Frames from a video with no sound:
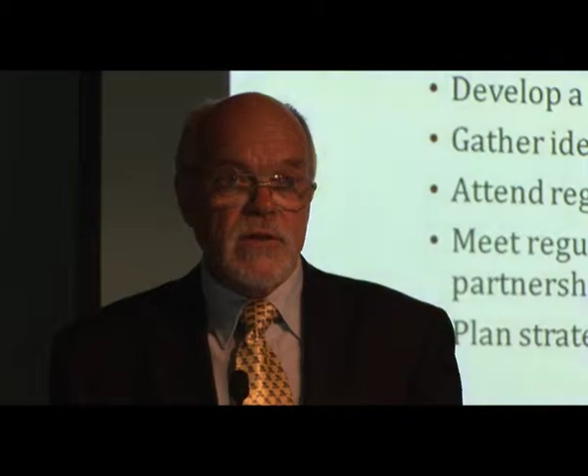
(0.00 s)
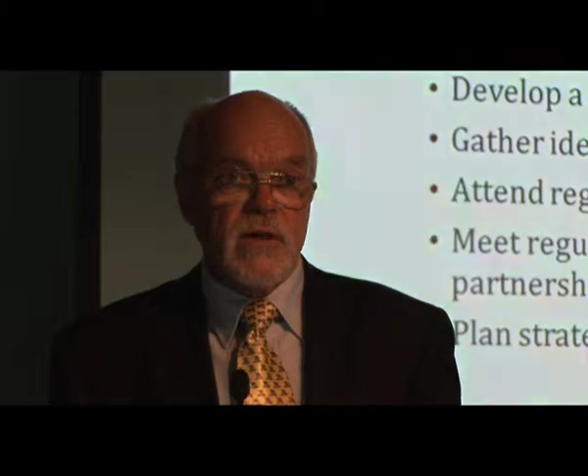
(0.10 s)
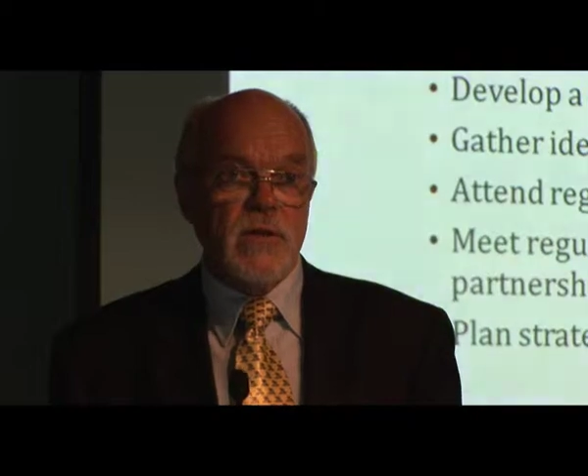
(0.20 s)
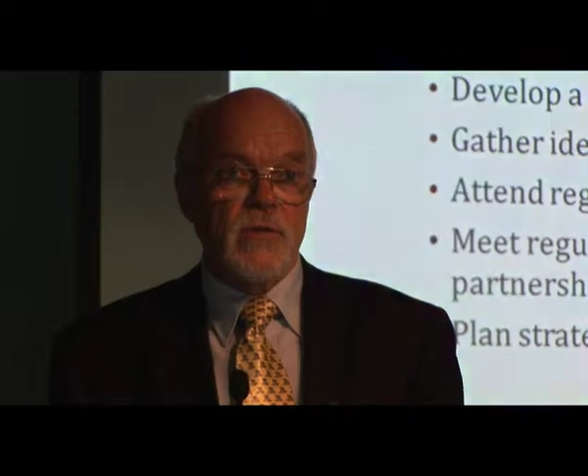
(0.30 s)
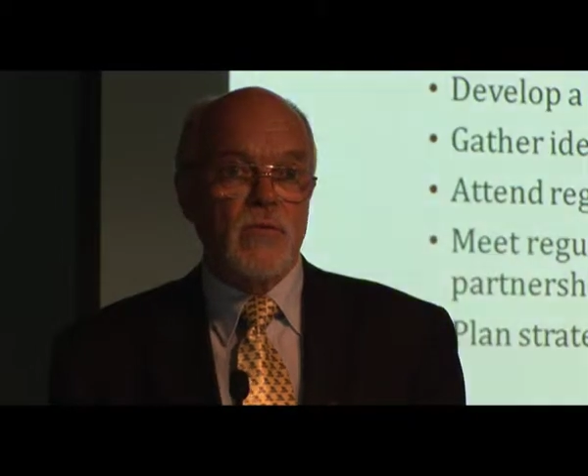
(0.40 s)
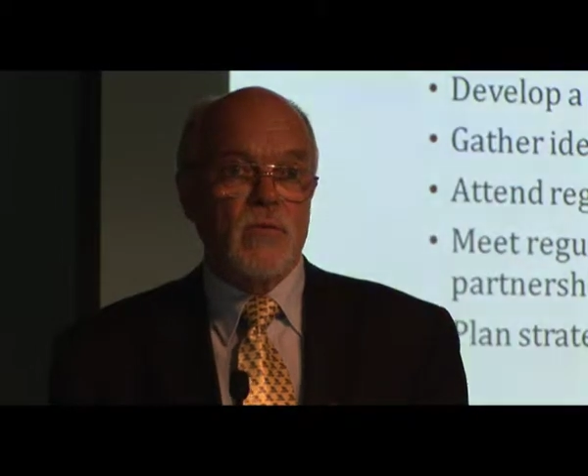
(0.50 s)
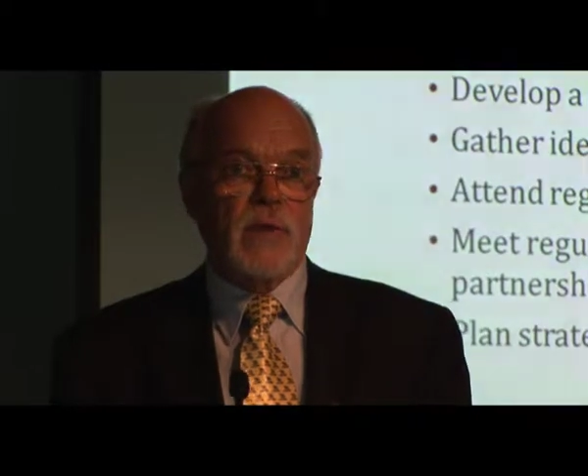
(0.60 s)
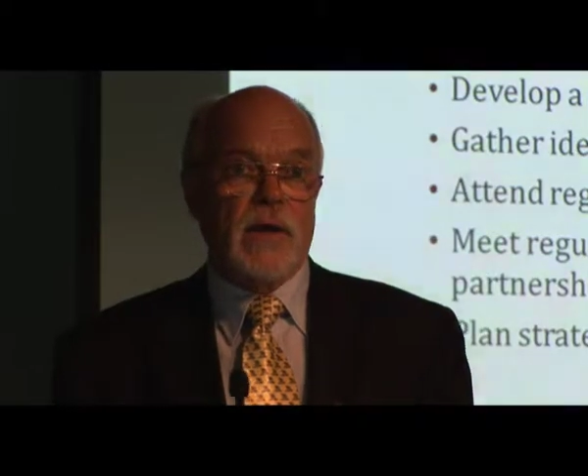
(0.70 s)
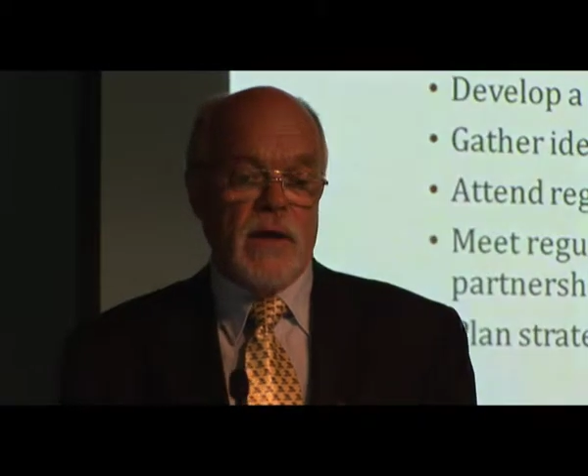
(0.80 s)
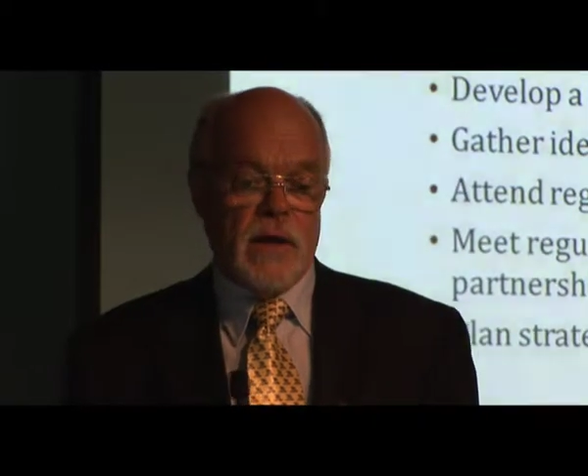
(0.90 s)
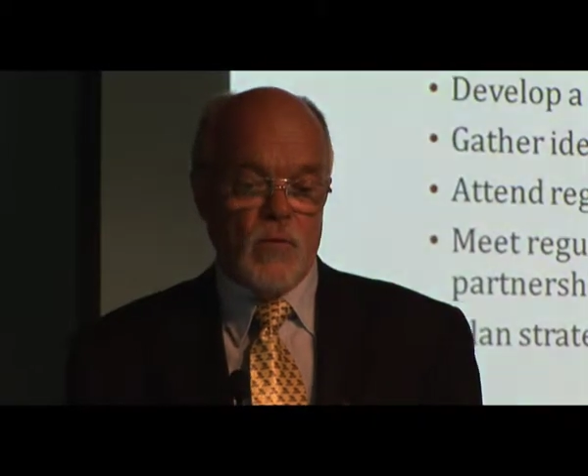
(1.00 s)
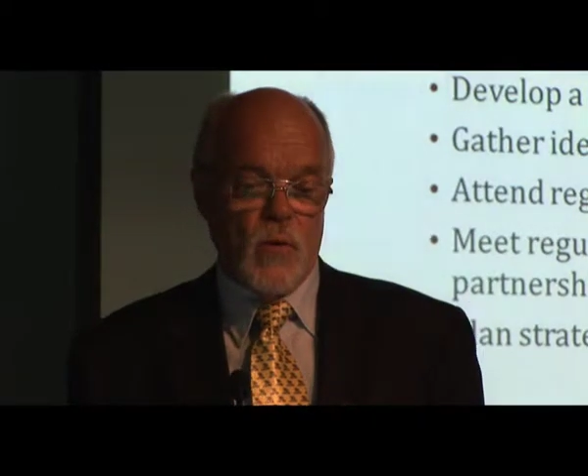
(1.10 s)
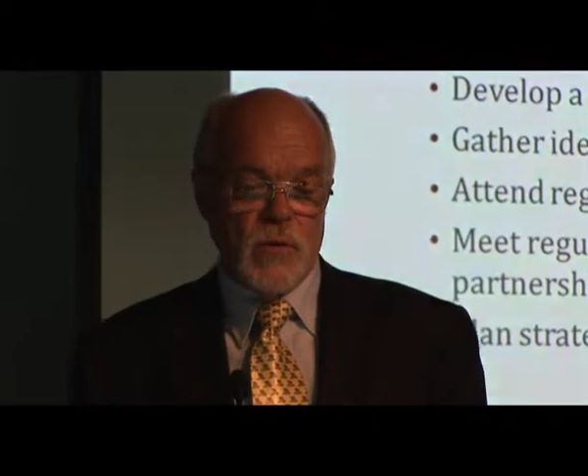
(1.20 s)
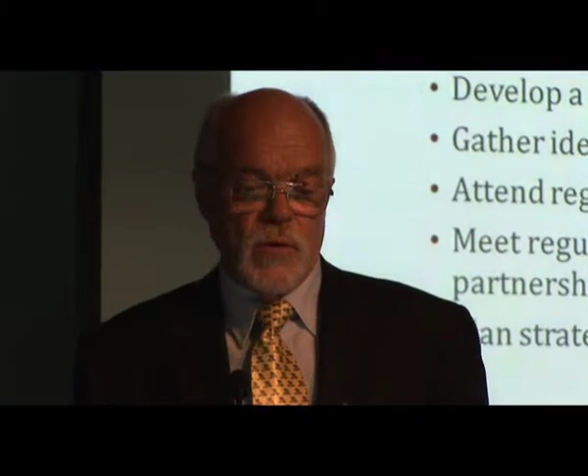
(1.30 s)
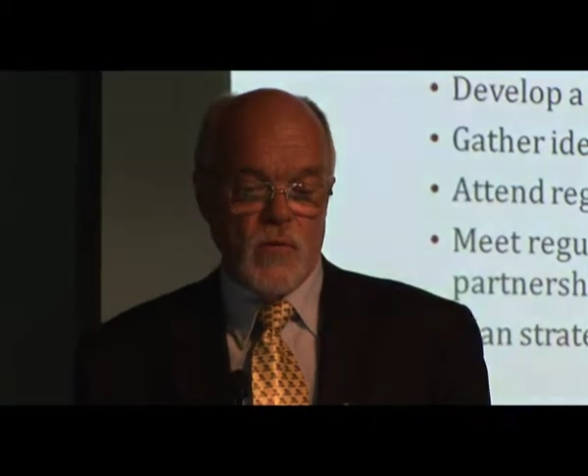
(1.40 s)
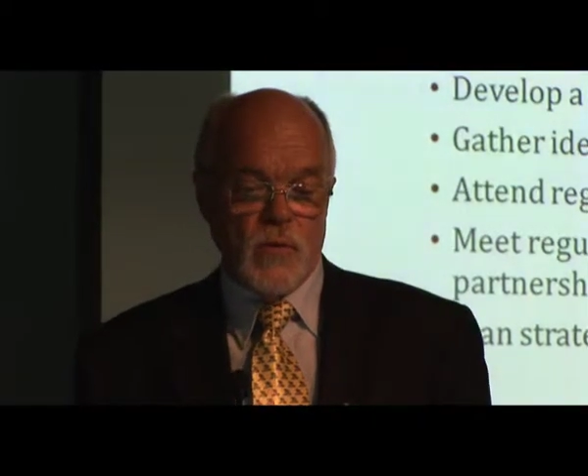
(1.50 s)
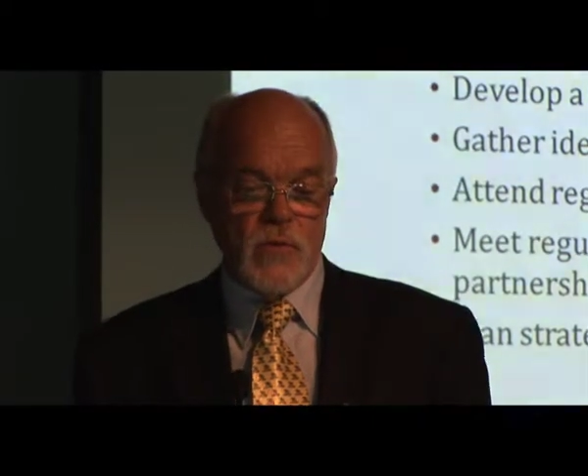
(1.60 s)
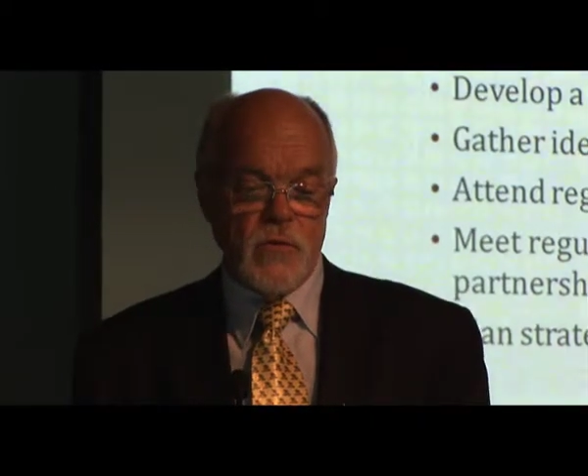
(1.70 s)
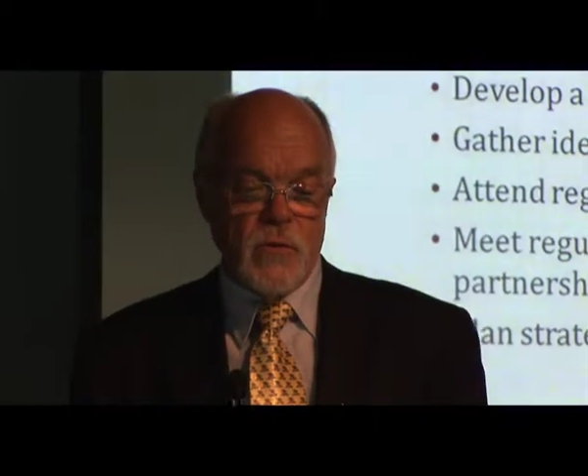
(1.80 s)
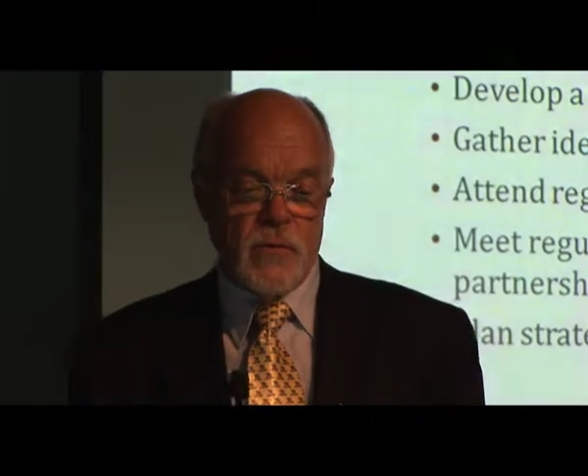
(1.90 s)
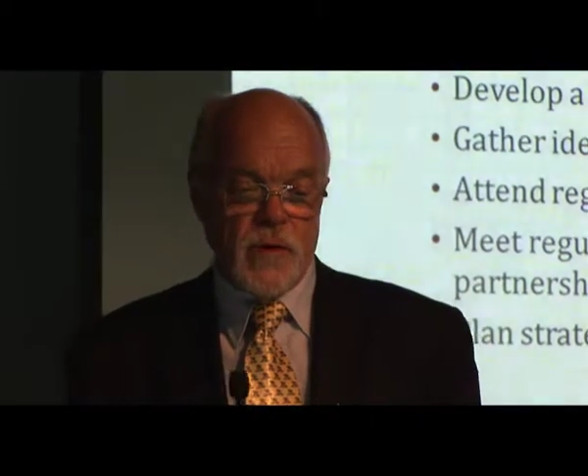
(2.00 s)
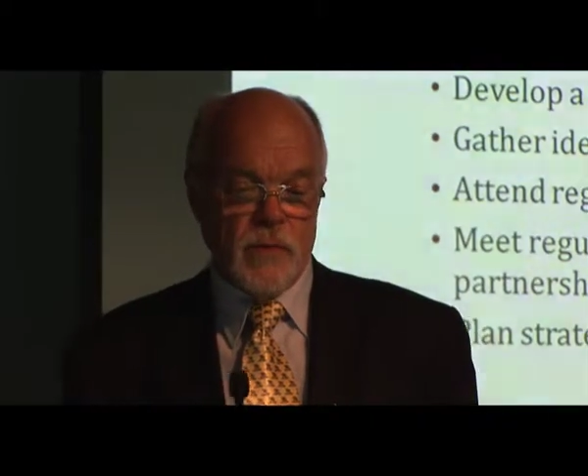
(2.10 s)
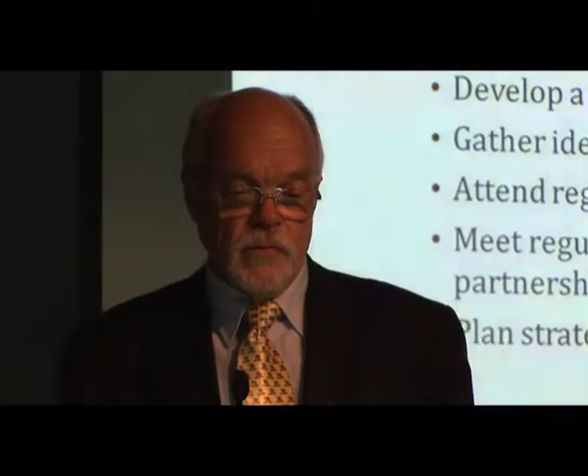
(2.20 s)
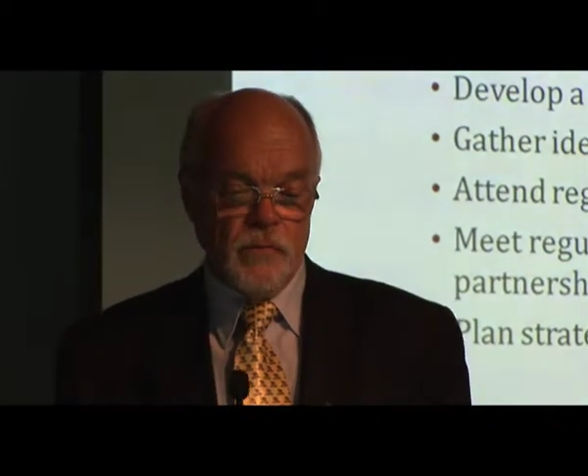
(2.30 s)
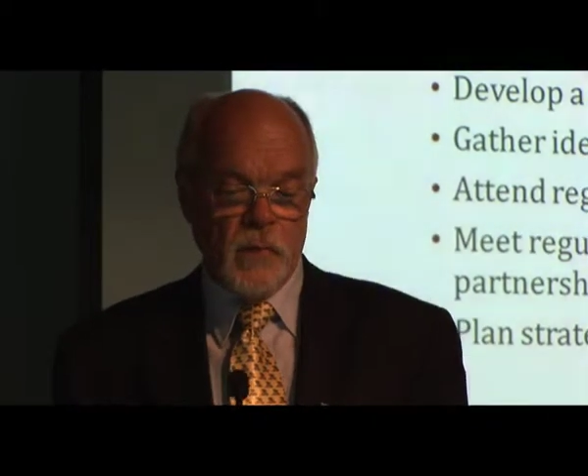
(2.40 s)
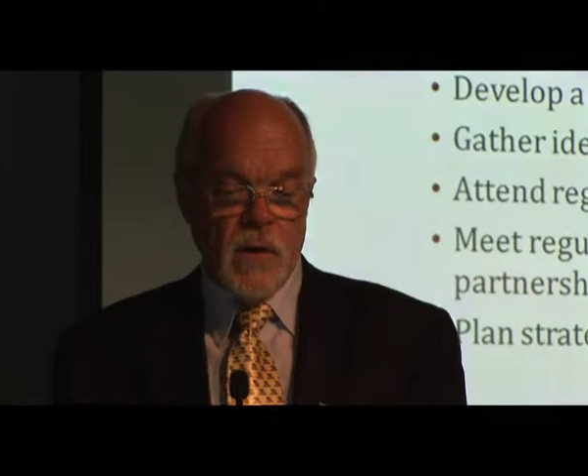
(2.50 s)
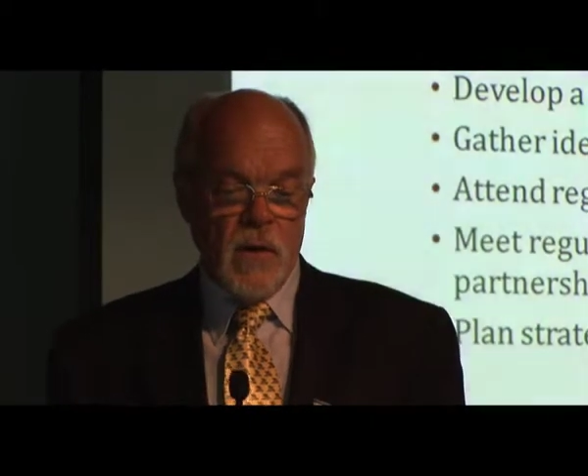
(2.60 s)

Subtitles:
start to plan what to do about it.